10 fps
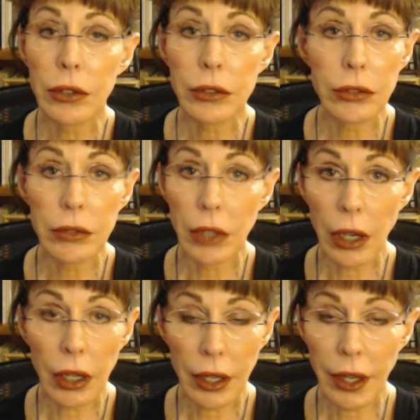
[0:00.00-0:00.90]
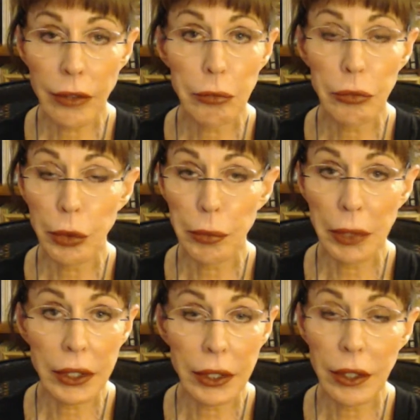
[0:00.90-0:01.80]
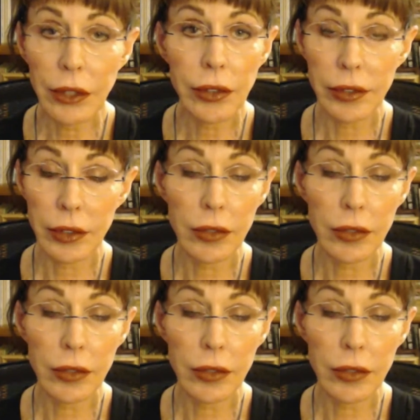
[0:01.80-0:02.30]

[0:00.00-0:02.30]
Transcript: do not have a romantic interest in